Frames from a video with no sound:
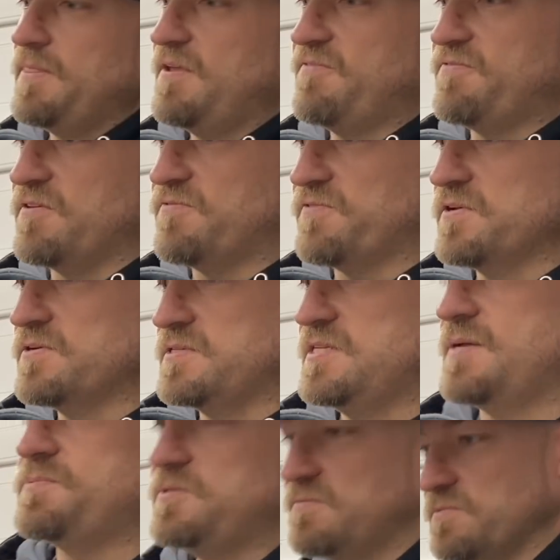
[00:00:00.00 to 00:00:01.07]
If the fluid
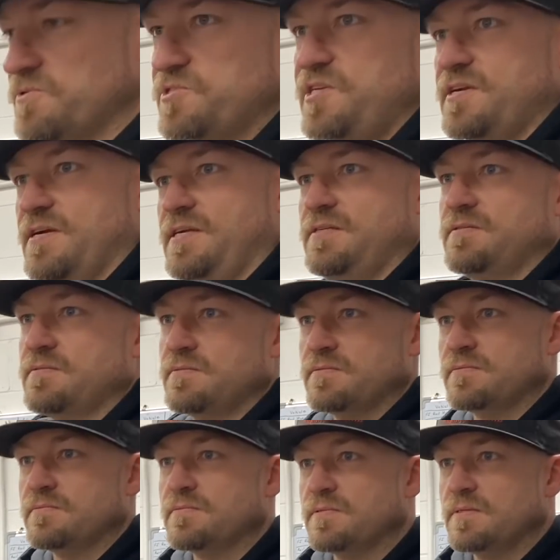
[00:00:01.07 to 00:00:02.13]
dips, you have no steering.
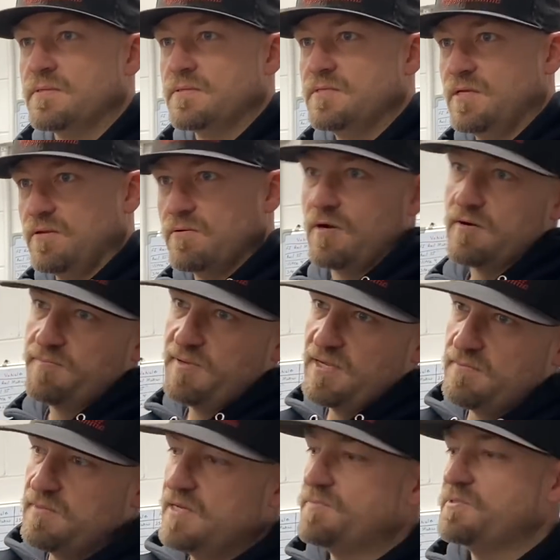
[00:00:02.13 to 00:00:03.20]
Right. So
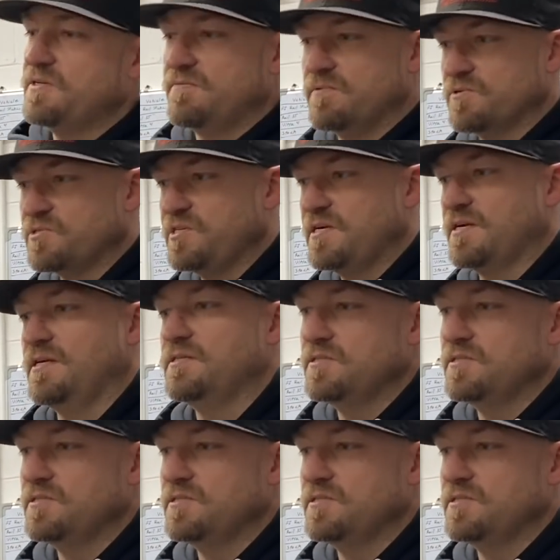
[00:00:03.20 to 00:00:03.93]
RPM dips, you have no steering.